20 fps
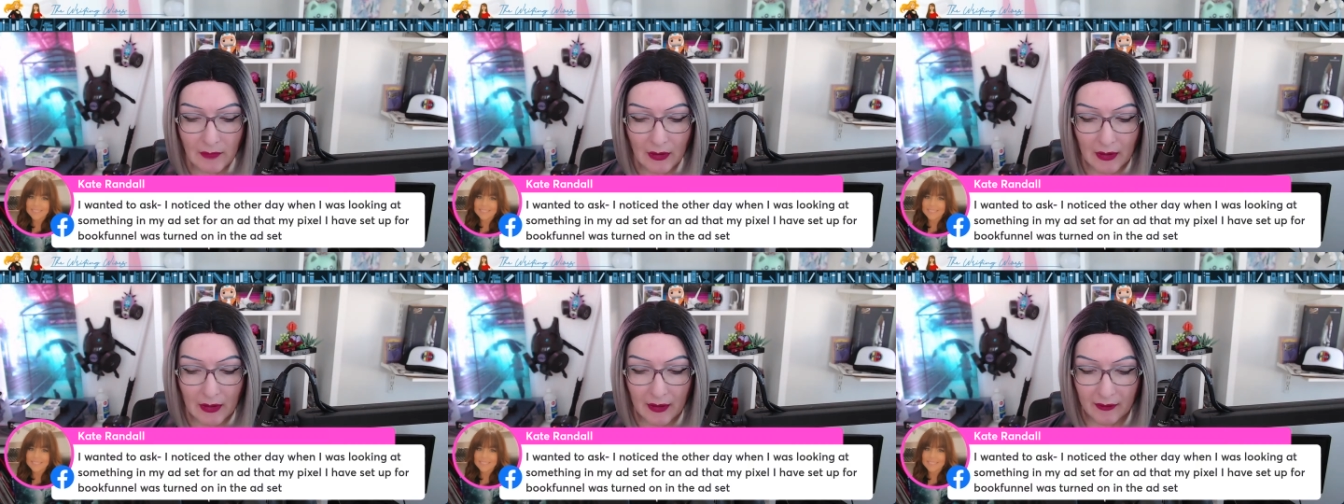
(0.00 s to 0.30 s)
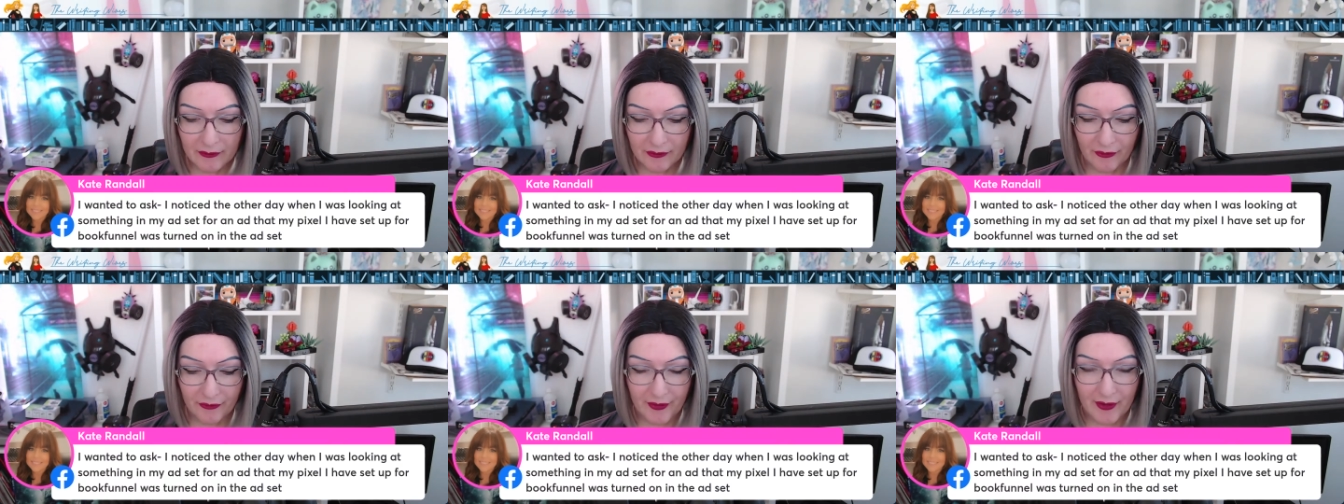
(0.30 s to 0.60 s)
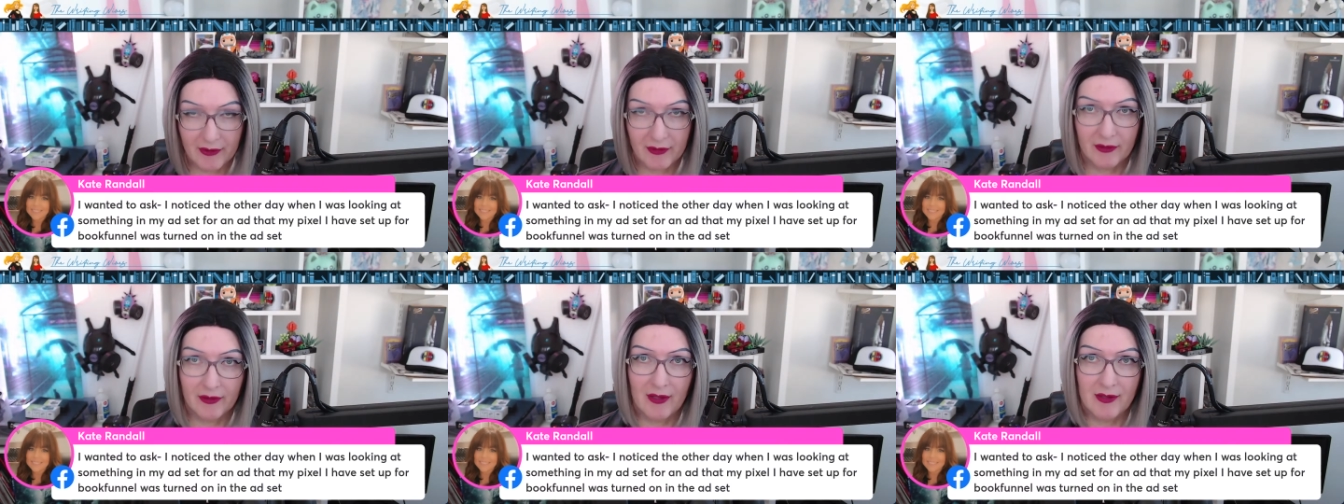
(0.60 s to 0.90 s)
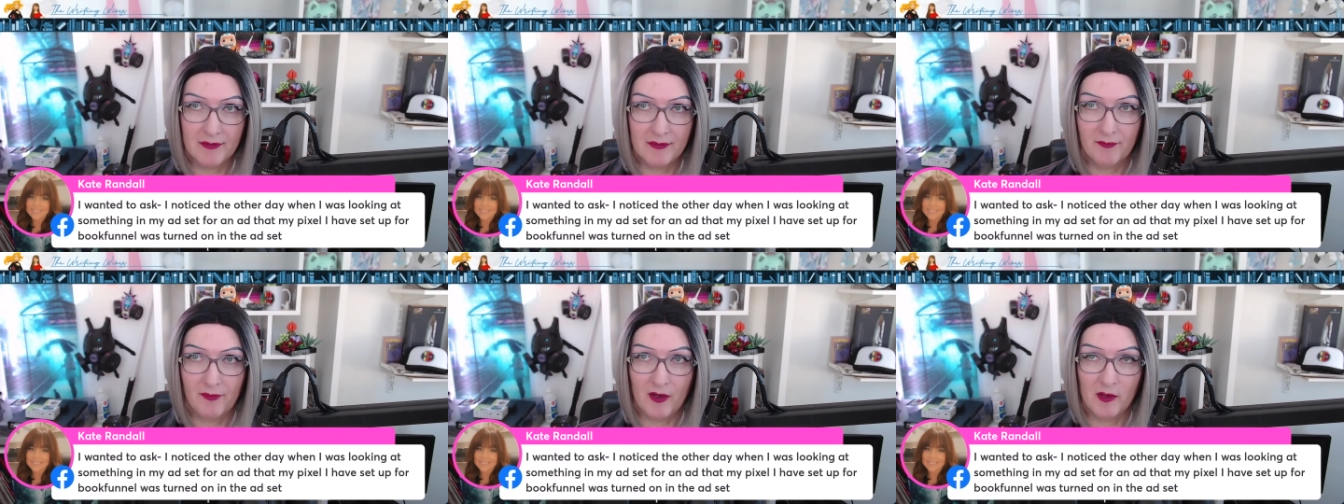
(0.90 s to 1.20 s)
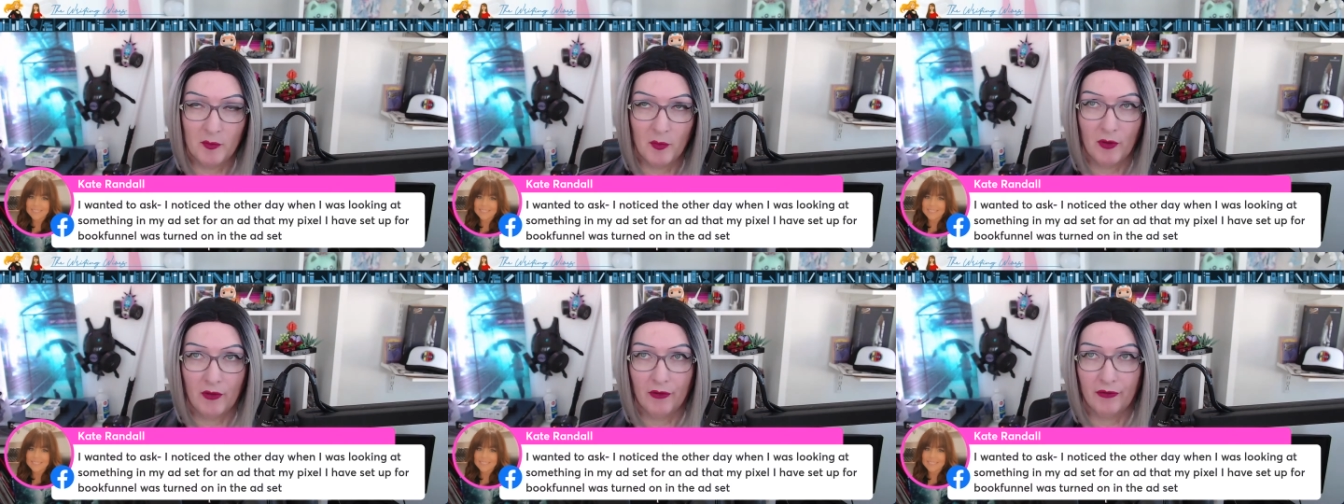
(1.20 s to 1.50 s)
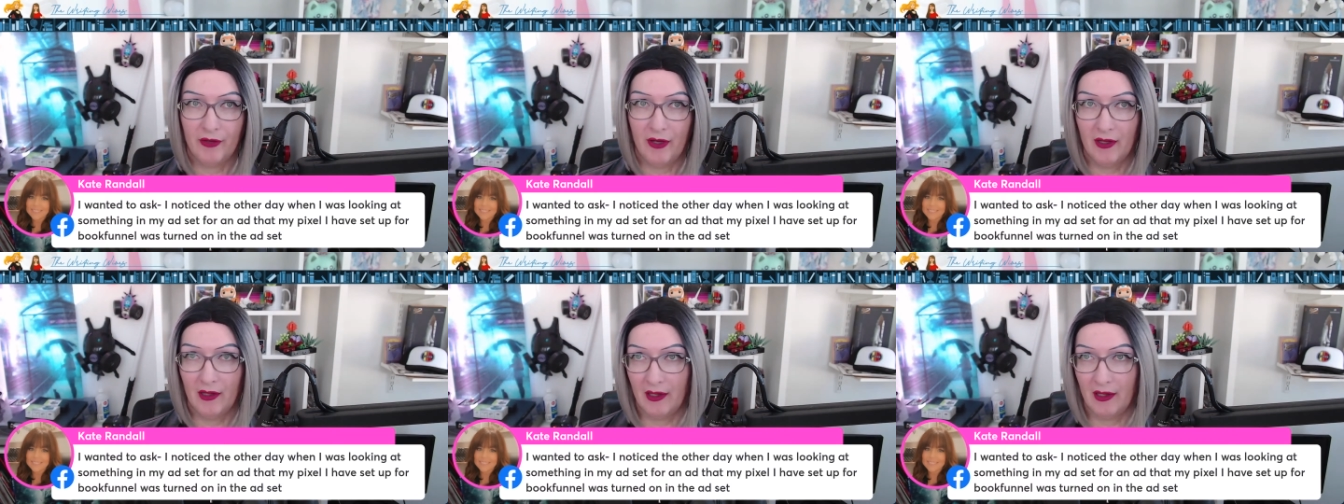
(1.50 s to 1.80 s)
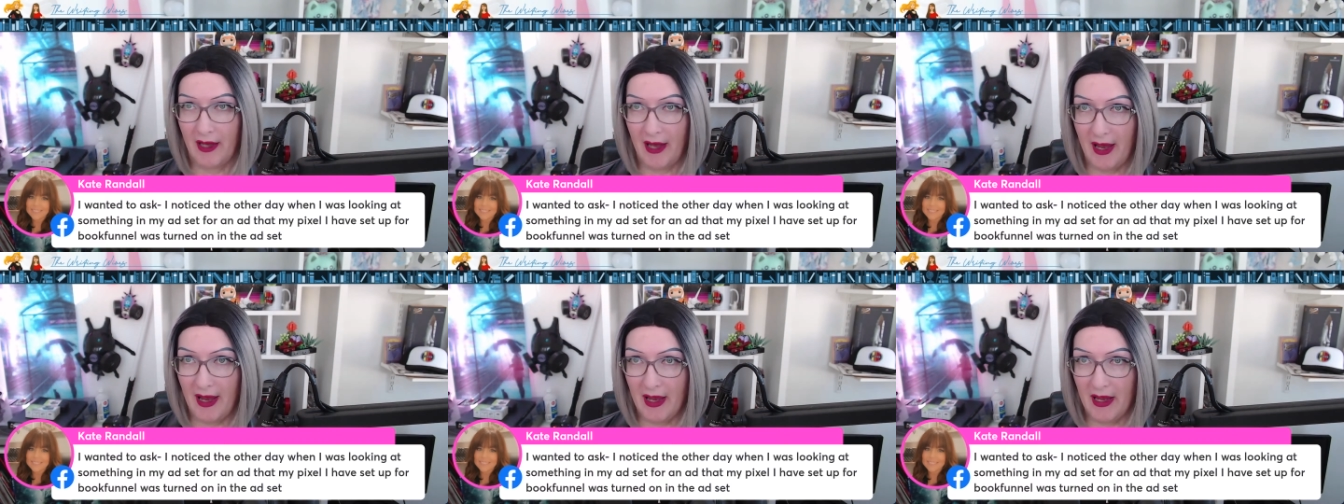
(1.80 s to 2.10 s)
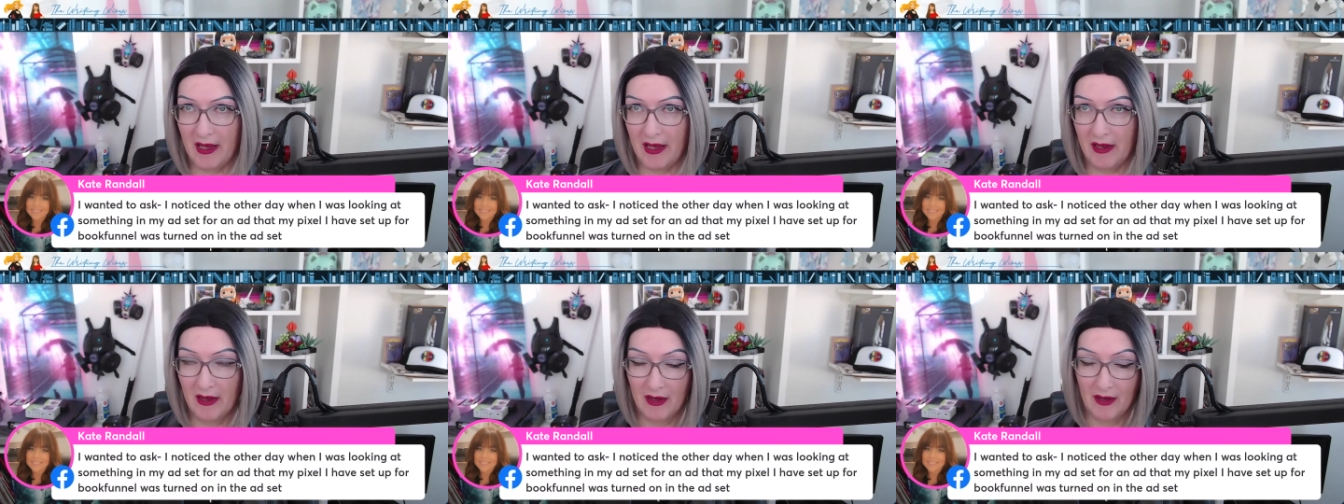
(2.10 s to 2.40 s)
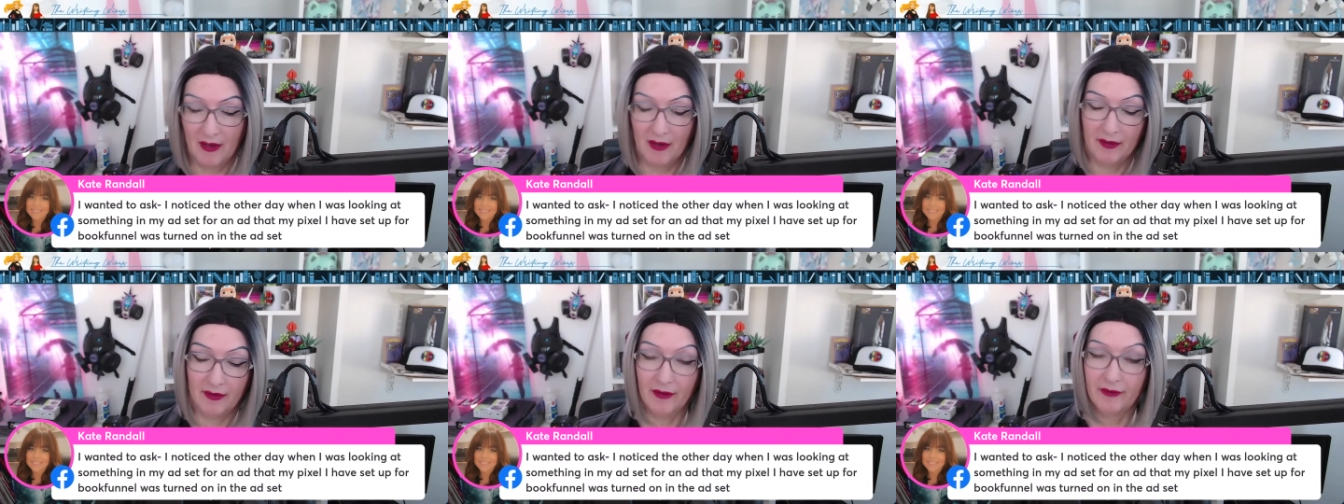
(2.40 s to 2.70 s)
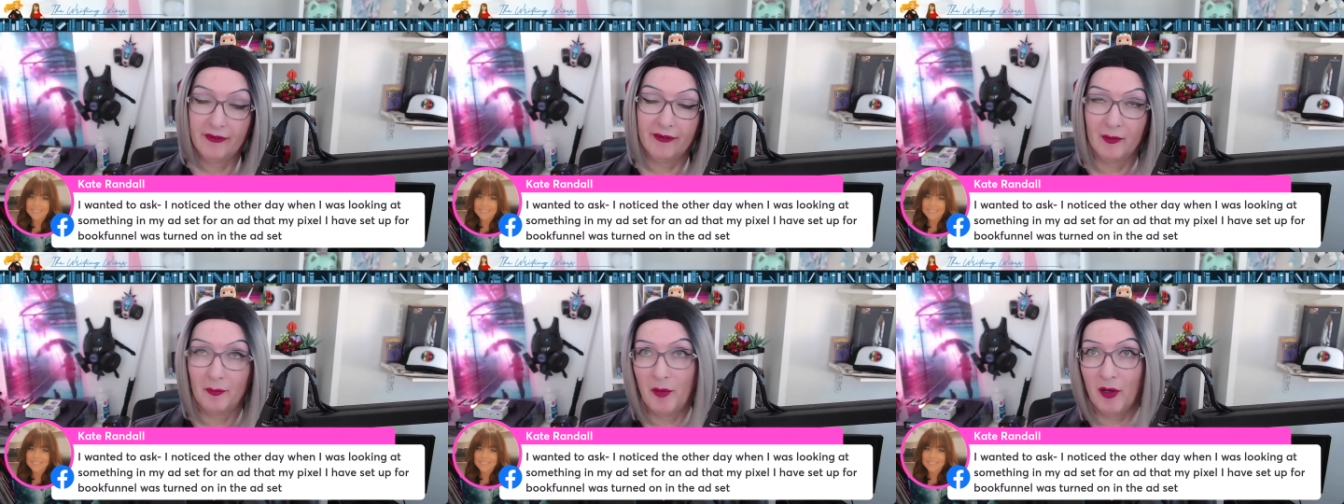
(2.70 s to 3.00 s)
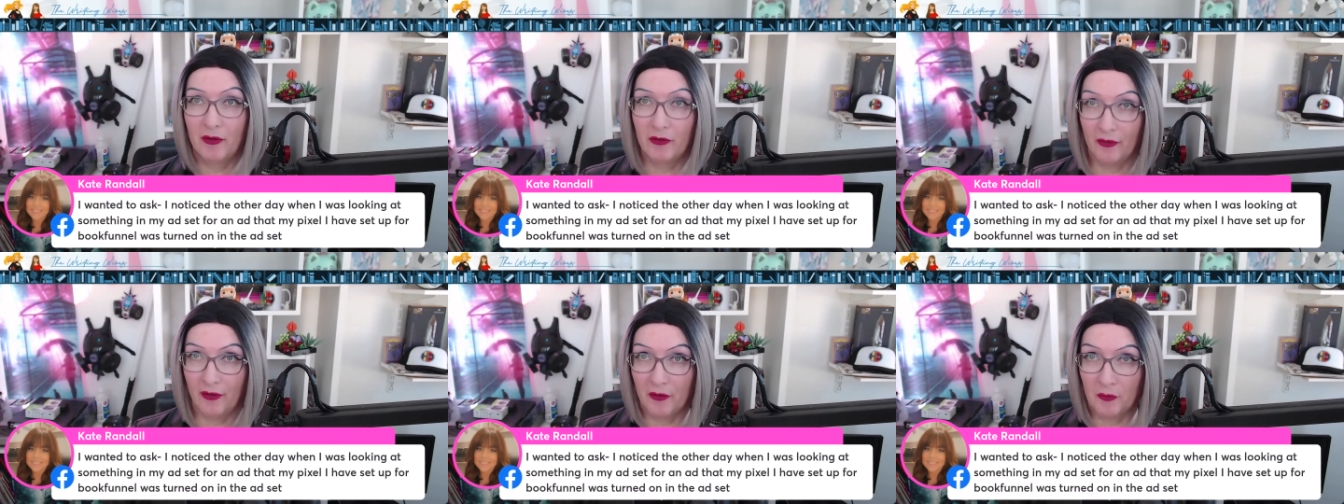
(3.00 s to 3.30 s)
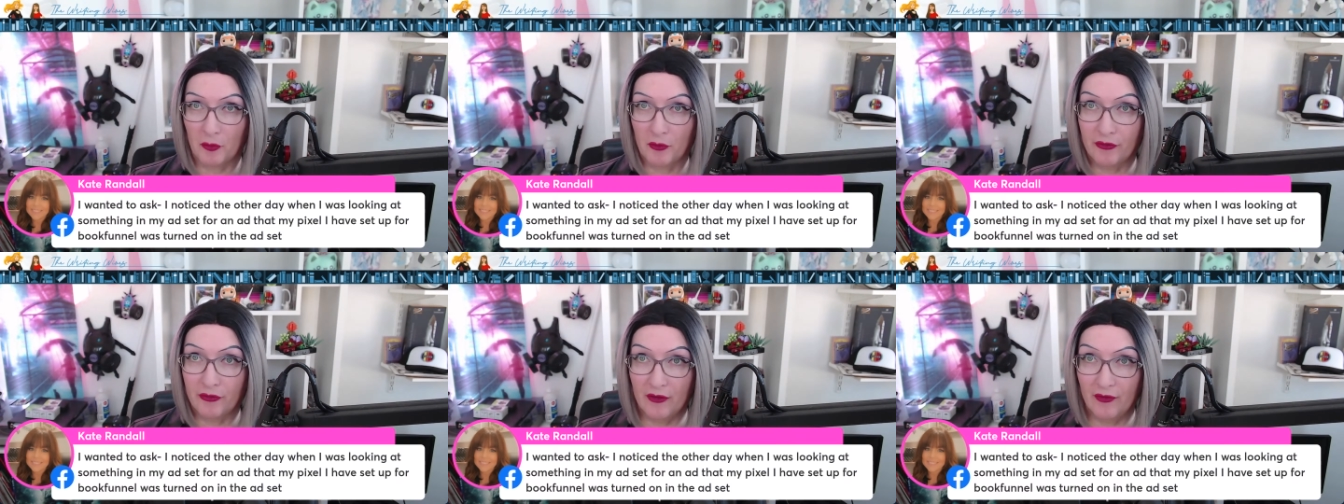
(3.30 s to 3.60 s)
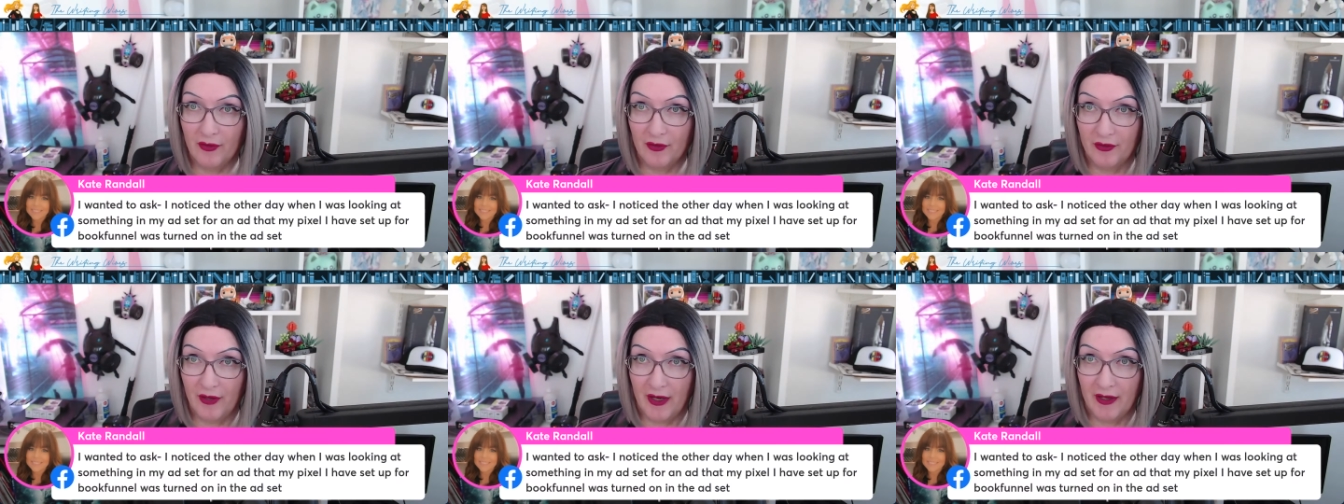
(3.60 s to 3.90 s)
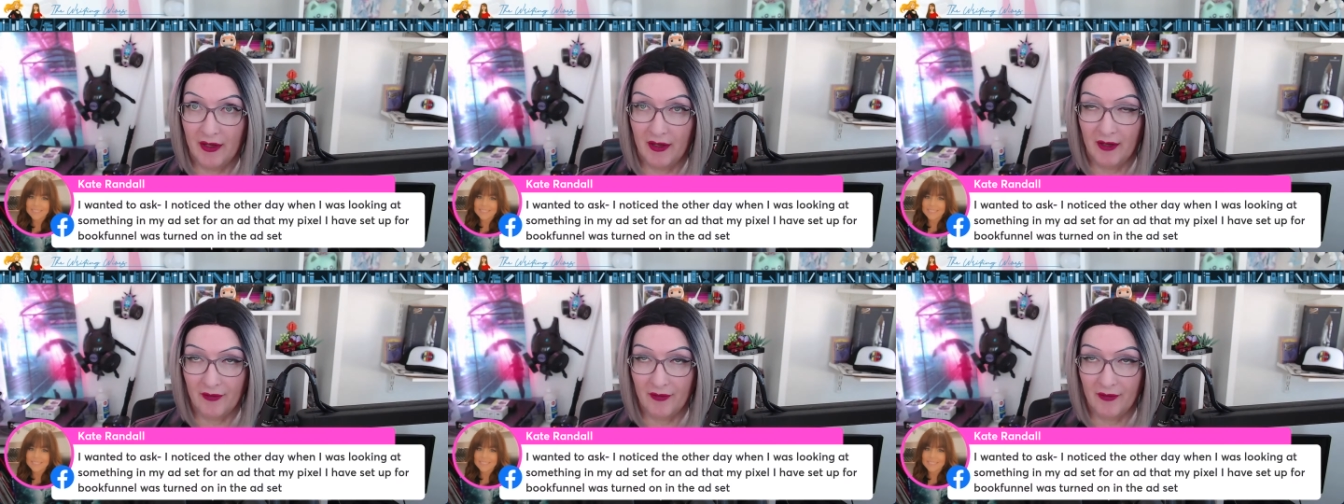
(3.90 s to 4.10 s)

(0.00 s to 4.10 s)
It's just that Facebook is saying like, hey, this is a pixel that's receiving data.